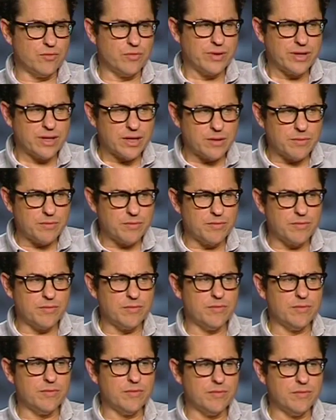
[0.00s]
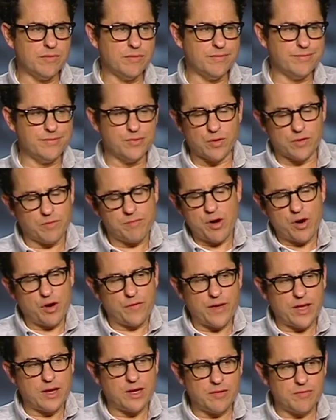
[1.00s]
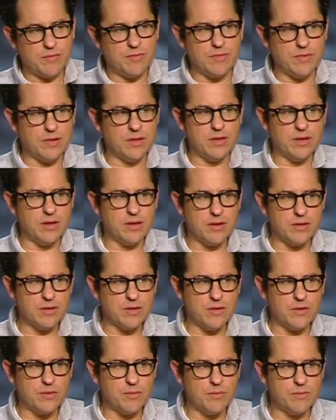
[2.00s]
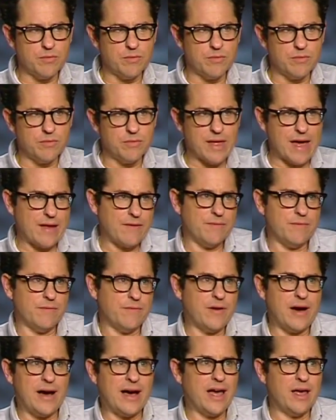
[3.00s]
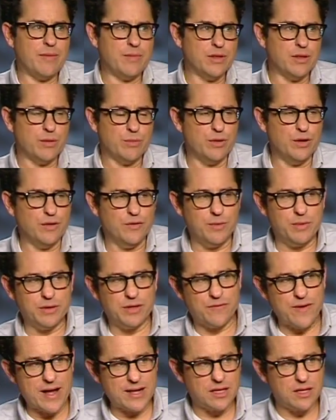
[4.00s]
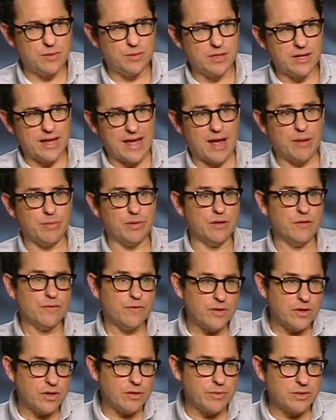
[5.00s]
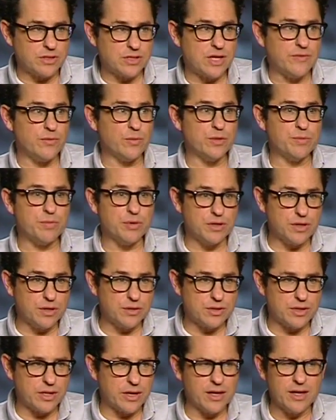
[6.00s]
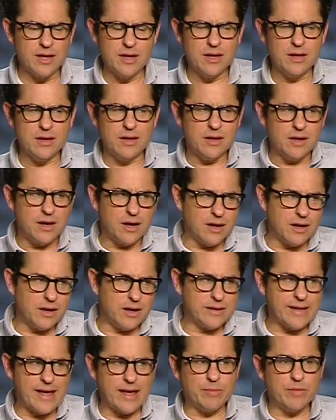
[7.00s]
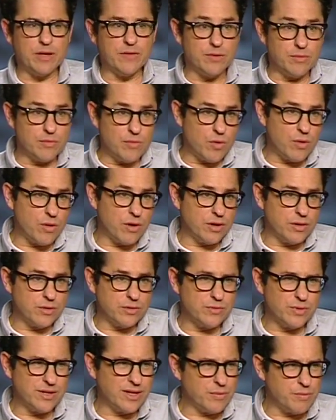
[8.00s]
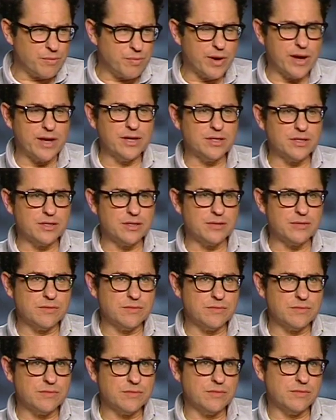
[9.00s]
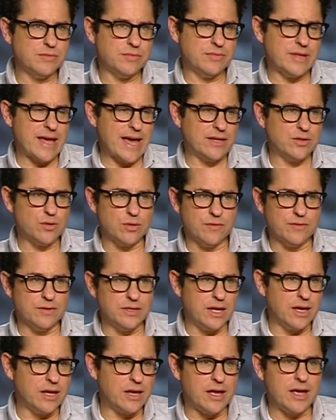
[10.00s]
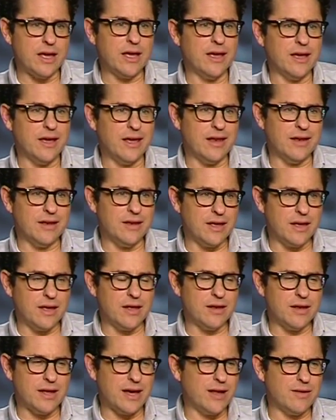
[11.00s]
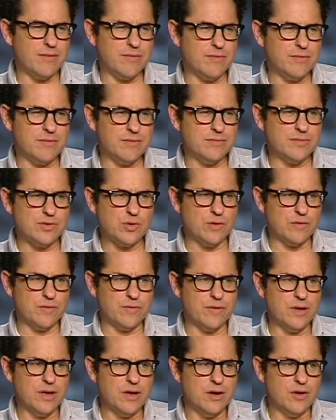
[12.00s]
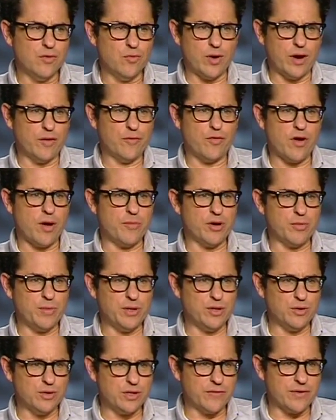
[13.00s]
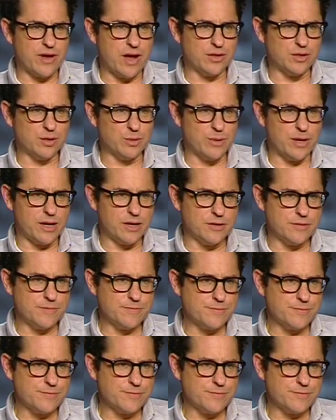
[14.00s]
really sort of motivated that vibe in the movie. But the fact that it was an Amblin film that Steven was producing allowed me even more to really embrace that sort of DNA and not sort of run from it or be too self-conscious about it.